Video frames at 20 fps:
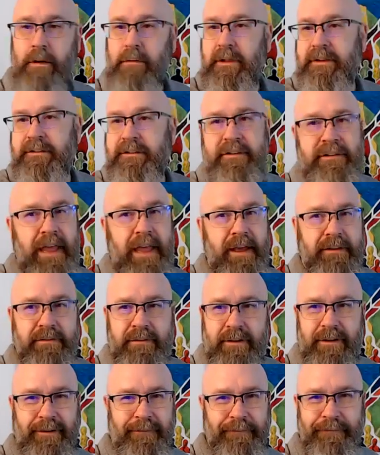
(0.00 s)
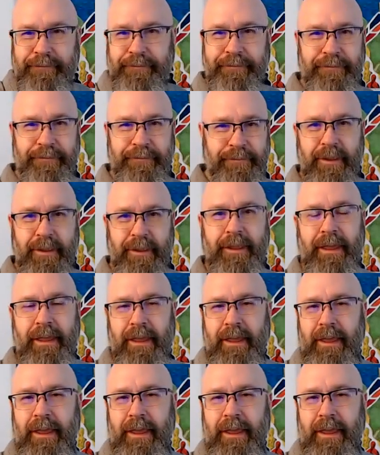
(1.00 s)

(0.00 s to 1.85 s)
Oh, let's just ask. And